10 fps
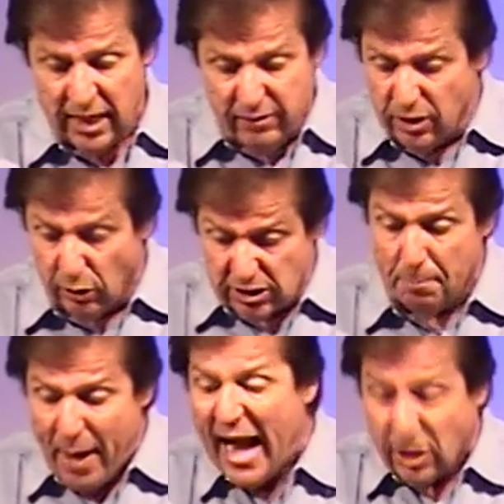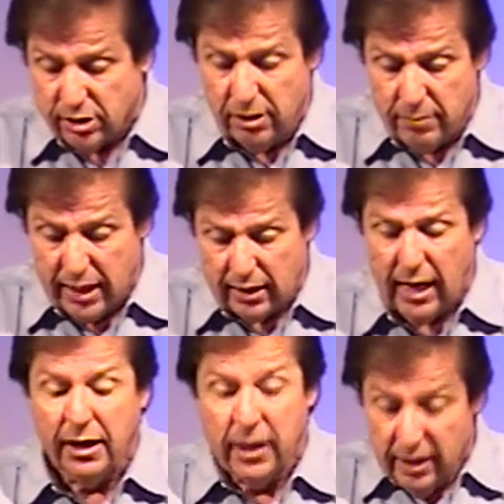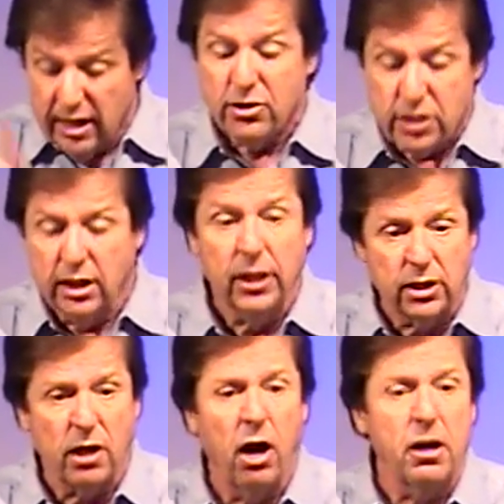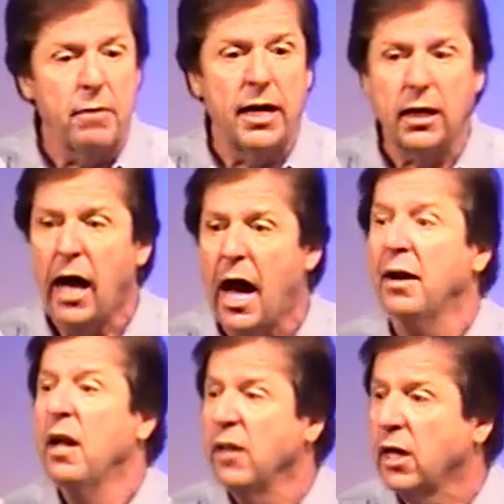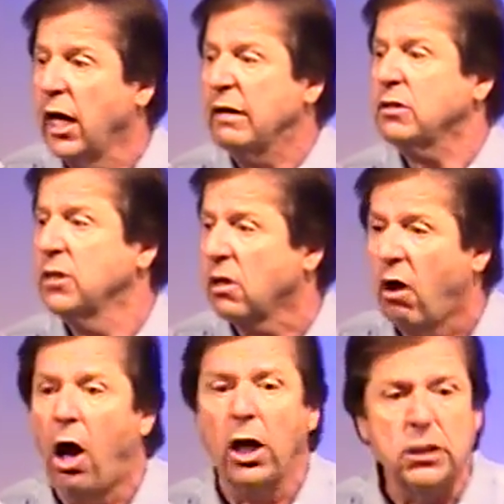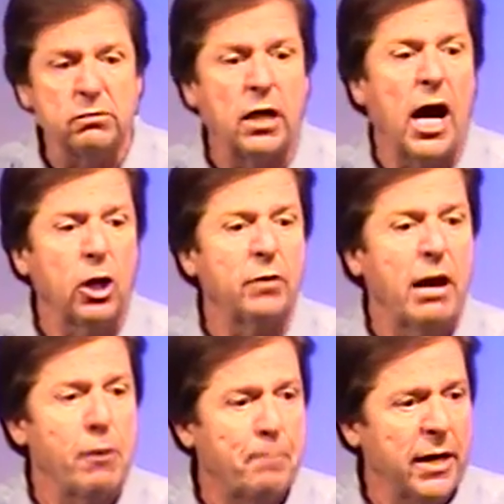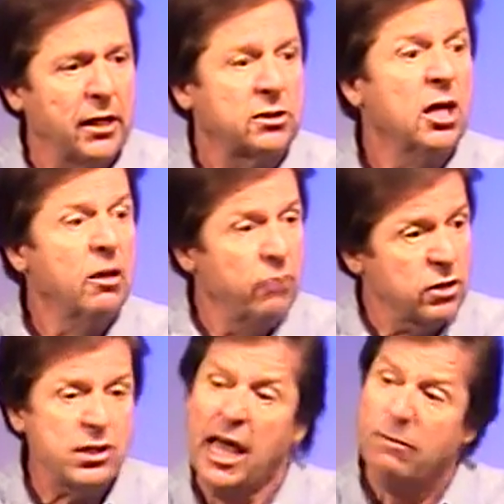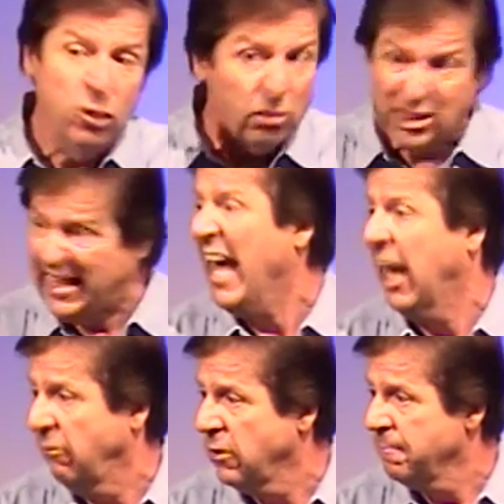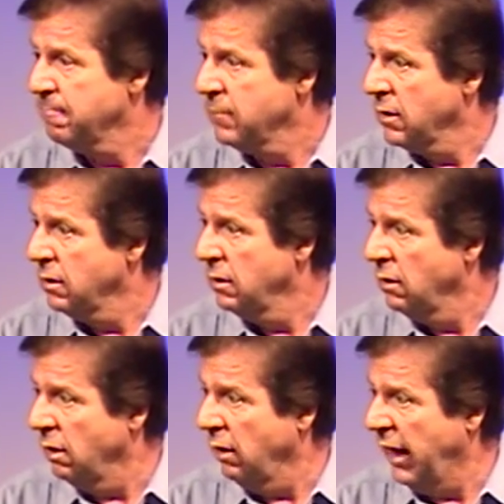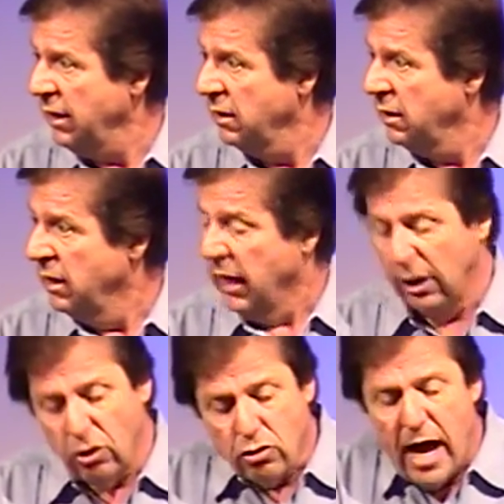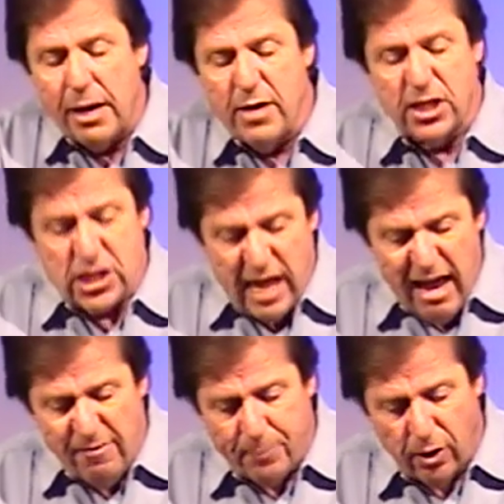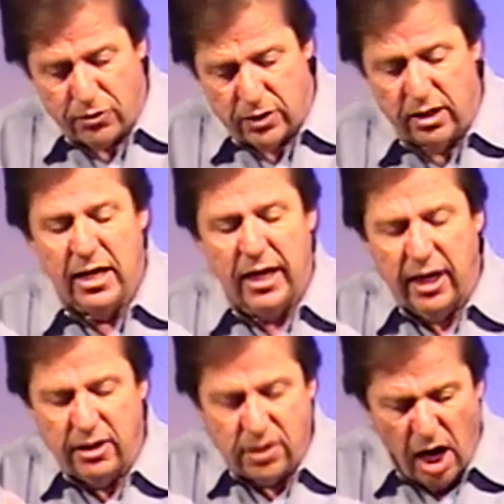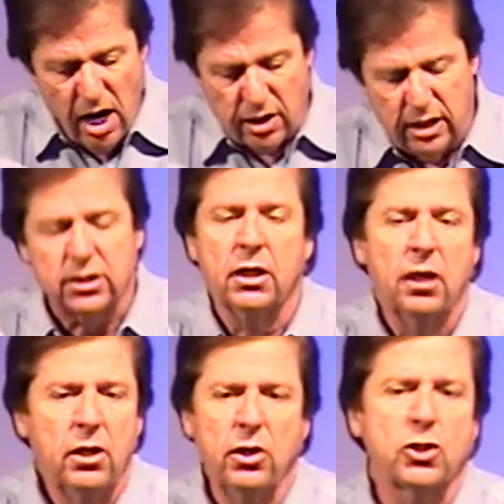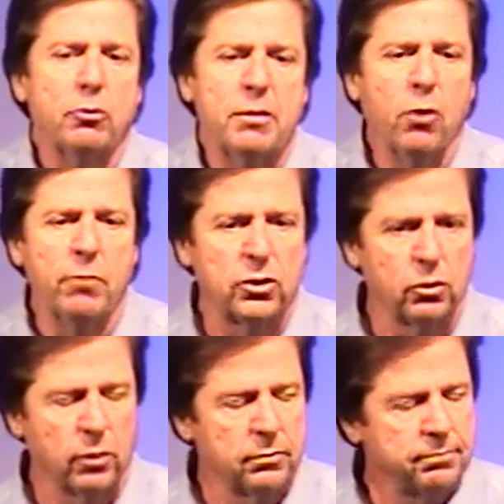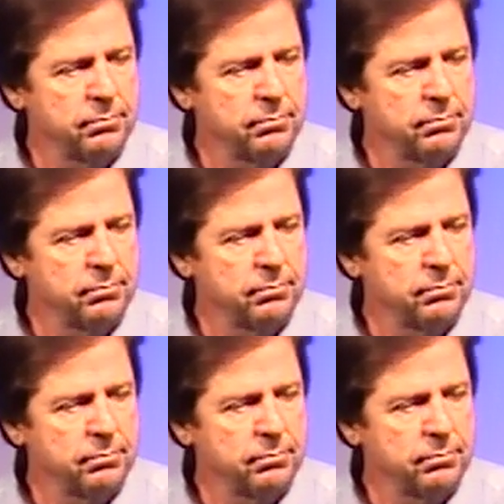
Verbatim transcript: Even though he's a backslidden man of God, he's still in his heart a man of God. The gifts and the callings of God are without repentance. If you're saved, you're saved. All right? And you try to be a saved person in darkness, you're just going to be more miserable.